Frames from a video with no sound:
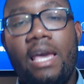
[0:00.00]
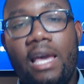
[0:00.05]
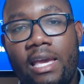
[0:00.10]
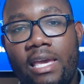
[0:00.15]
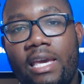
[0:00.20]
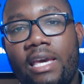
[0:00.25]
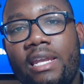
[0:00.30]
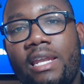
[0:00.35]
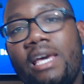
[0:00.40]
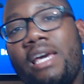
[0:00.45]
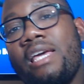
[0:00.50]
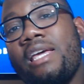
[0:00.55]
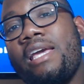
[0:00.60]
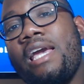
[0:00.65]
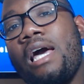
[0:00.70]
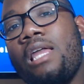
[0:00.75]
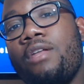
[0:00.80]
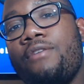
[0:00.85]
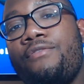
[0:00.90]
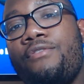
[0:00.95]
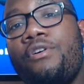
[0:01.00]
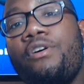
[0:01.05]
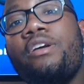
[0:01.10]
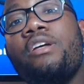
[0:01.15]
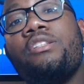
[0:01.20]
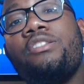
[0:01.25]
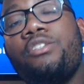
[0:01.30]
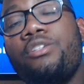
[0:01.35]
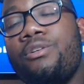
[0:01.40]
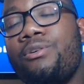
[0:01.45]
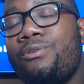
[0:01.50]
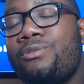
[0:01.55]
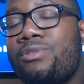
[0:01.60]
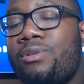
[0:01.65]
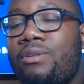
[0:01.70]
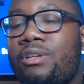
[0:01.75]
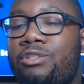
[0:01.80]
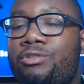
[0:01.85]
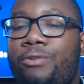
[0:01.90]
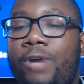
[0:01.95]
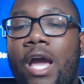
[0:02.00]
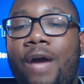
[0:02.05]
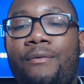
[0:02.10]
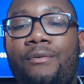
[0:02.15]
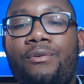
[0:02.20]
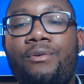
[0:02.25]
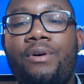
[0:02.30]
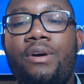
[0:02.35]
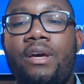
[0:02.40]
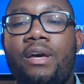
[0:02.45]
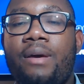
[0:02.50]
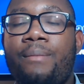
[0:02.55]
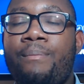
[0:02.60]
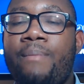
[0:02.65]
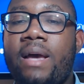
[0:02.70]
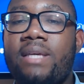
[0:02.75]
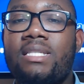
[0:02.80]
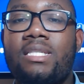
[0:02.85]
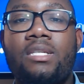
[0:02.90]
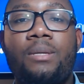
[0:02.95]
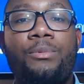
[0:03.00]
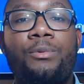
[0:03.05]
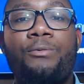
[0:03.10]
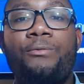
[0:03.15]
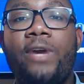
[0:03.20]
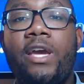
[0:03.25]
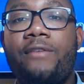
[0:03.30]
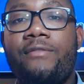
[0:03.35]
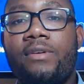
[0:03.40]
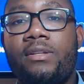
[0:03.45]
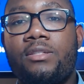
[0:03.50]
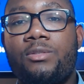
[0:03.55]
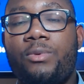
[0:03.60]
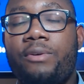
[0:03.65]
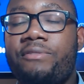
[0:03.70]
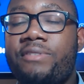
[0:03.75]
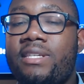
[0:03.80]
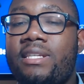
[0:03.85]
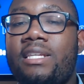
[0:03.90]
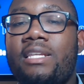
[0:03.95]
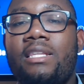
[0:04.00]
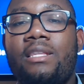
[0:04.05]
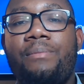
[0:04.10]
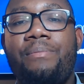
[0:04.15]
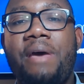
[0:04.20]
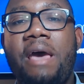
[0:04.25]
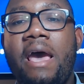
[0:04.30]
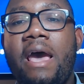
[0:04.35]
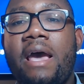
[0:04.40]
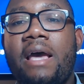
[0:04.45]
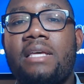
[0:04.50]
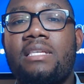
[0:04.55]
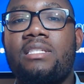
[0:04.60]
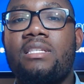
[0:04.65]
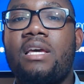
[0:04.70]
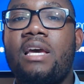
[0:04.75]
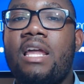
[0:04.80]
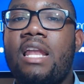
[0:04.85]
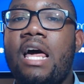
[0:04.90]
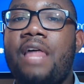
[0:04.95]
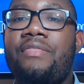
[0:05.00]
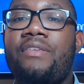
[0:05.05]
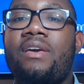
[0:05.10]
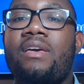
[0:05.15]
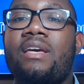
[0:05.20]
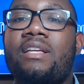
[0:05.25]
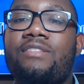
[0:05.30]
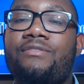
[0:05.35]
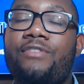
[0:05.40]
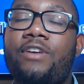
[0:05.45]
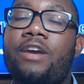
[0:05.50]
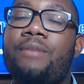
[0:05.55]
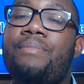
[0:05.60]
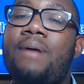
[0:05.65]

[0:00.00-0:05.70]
again, in California, too, so the travel messes up the Ravens. We've seen it in the past, and I think it's very